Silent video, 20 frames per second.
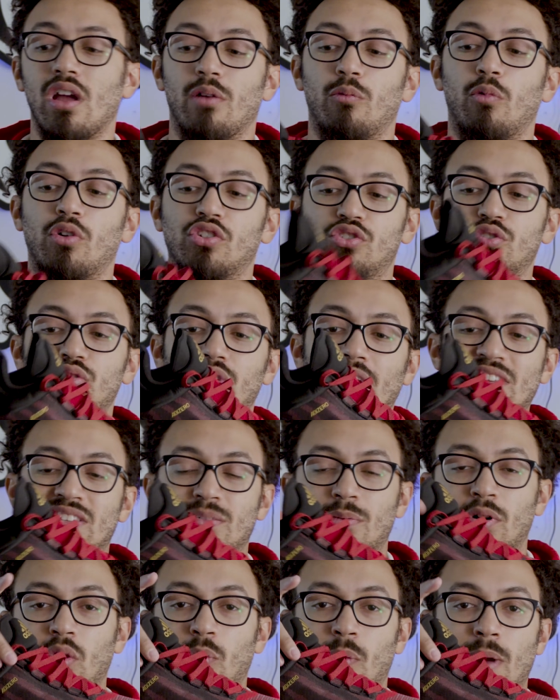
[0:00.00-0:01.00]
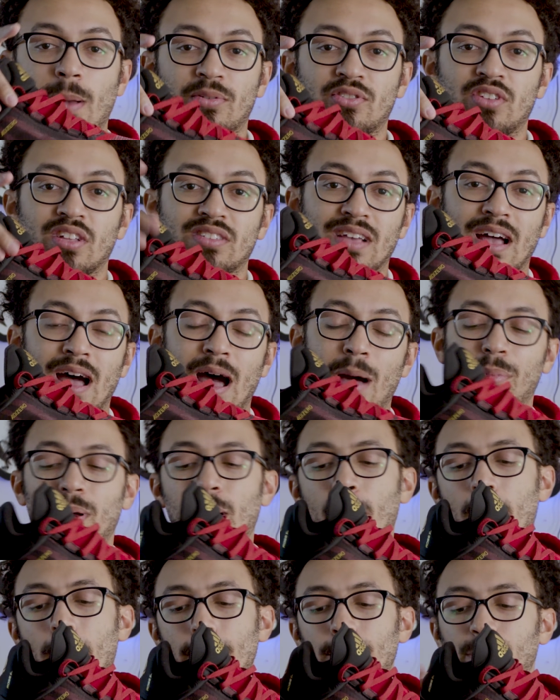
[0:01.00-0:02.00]
once you lace them all the way up to the top.
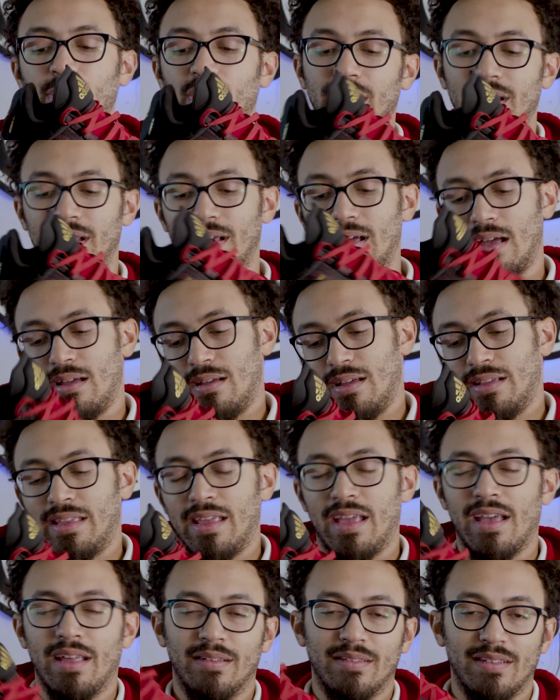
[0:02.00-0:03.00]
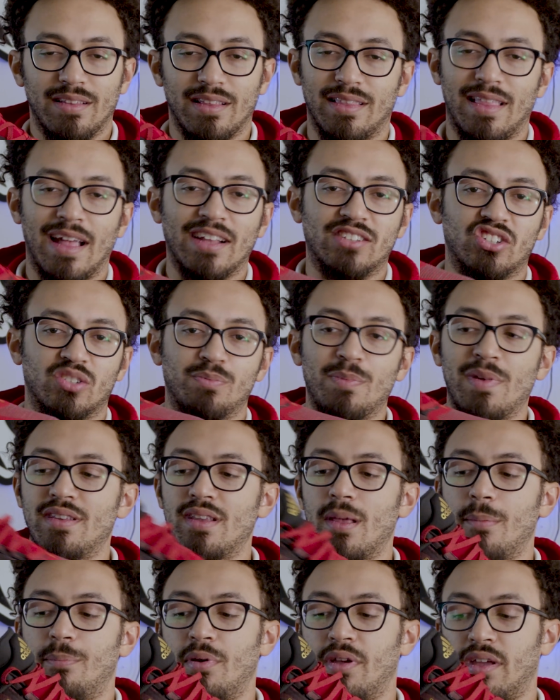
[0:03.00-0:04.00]
But, again, that's just me
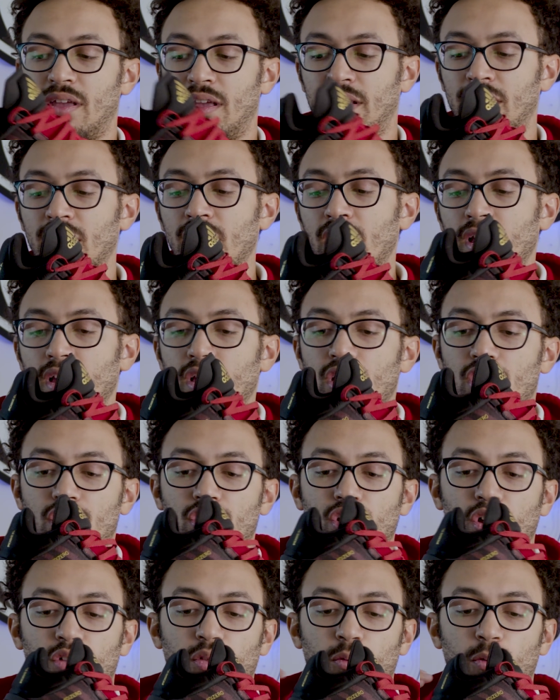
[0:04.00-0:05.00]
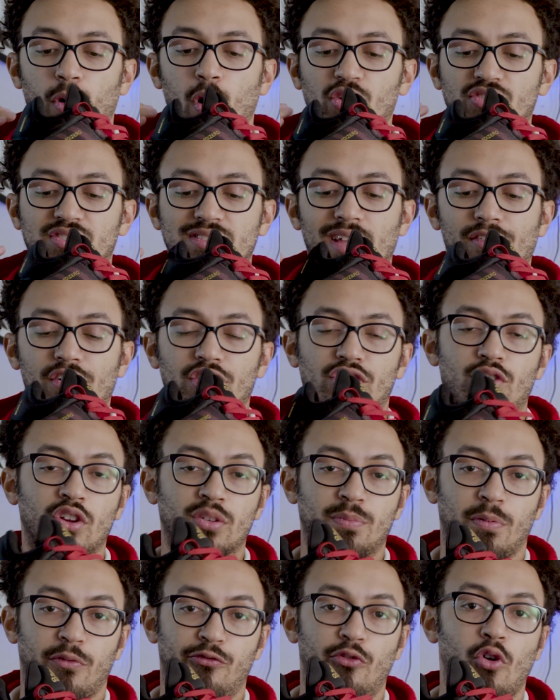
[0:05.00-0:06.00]
nitpicking. The Rose 11, in terms
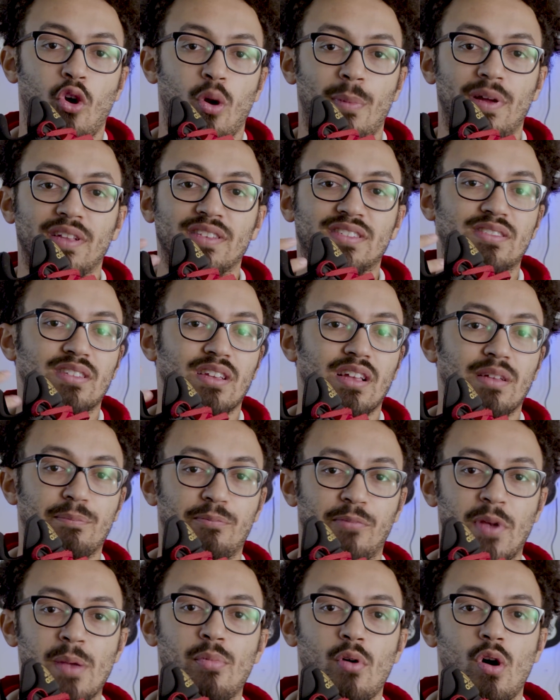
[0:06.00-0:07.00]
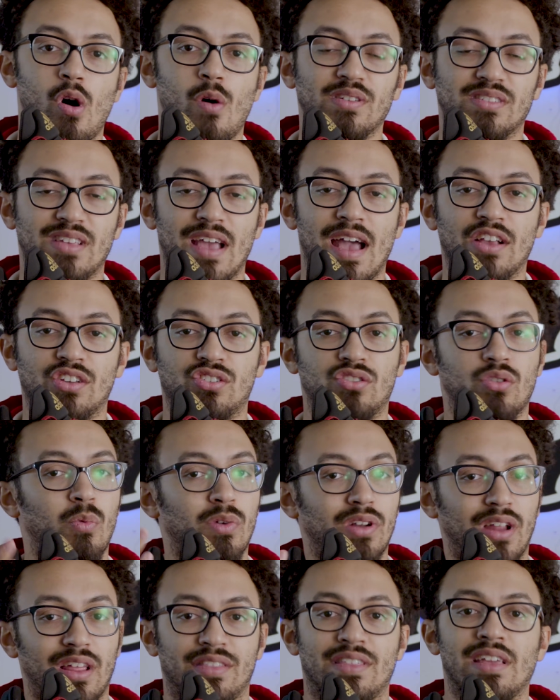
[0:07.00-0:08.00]
of performance, people always ask, what
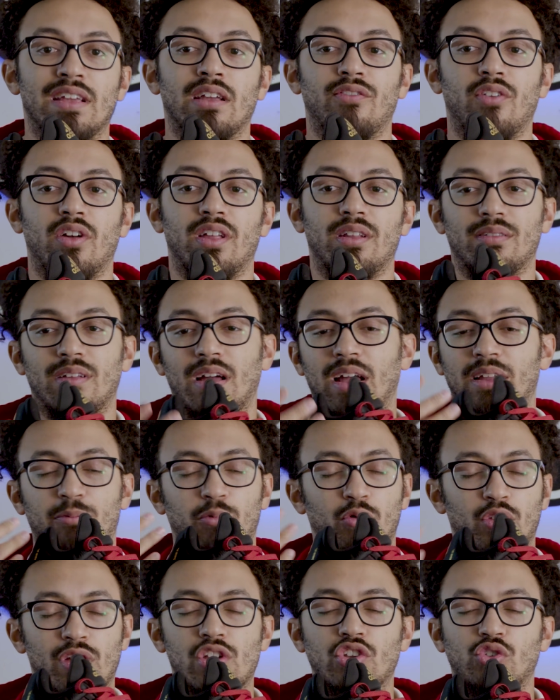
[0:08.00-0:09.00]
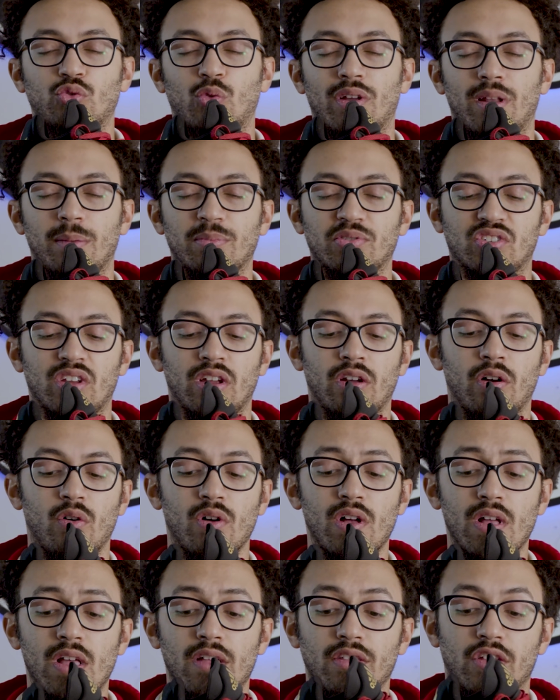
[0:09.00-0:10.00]
did I think of it? I really enjoyed them
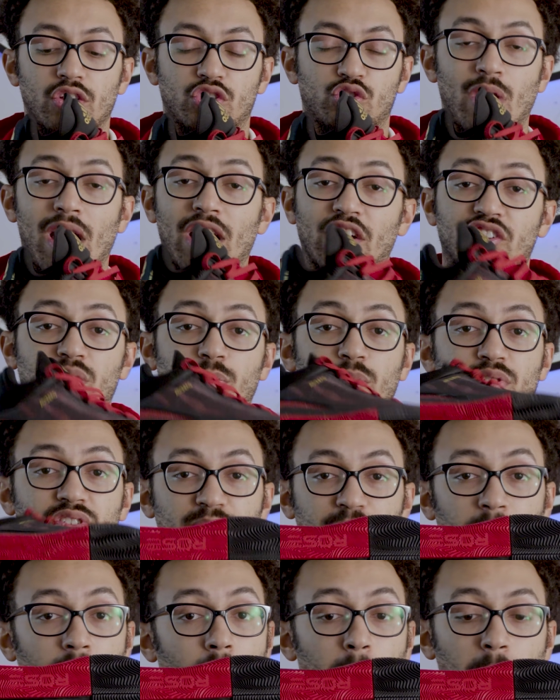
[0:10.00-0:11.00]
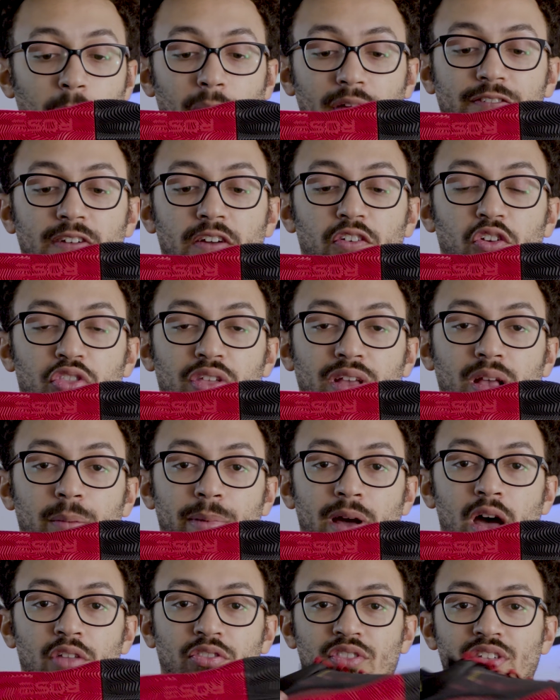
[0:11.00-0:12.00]
still. The traction was probably my favorite thing
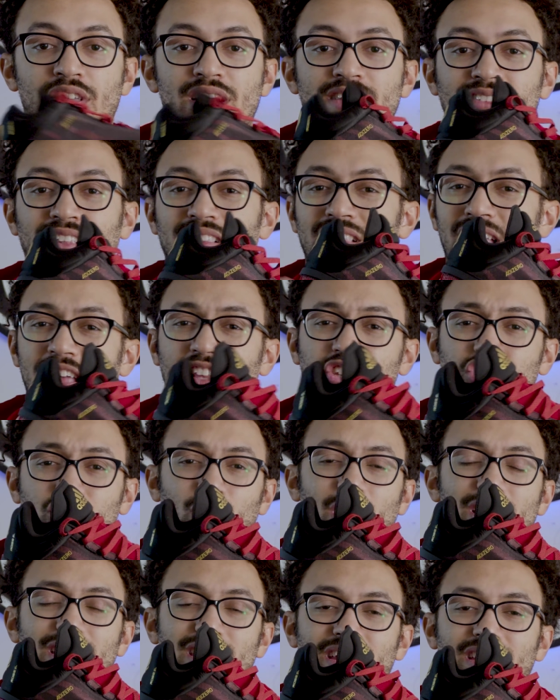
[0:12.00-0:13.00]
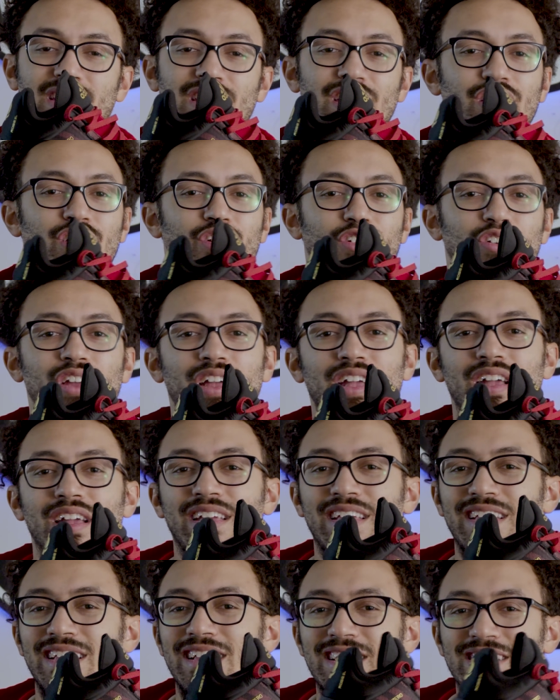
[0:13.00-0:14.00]
about these. The light strike in here
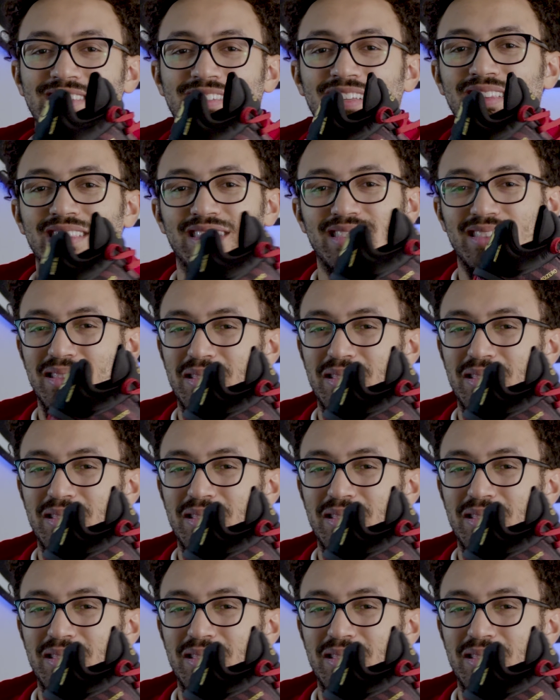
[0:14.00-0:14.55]
isn't